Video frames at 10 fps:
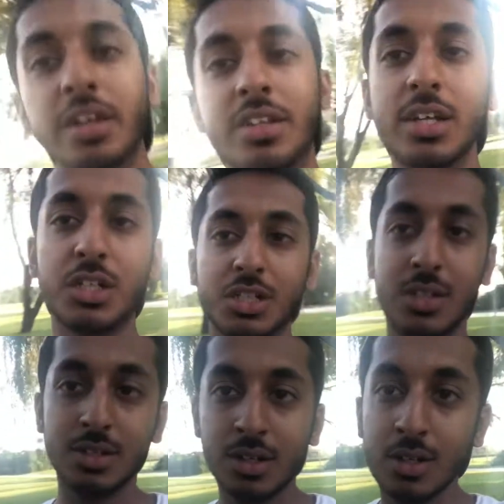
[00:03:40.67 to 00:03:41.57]

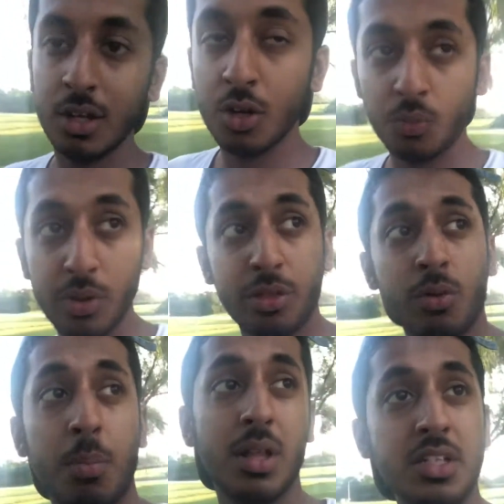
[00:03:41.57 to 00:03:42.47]
addiction with a
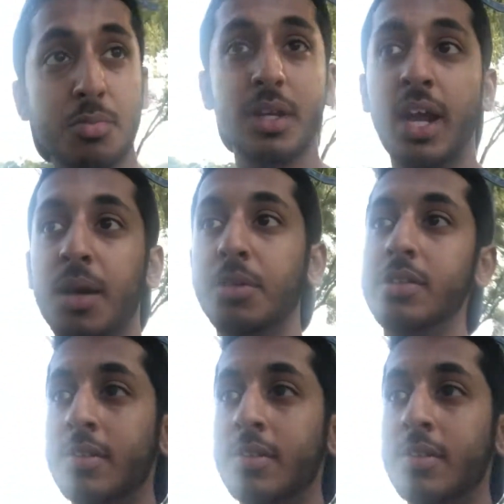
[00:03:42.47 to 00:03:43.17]
replacement habit,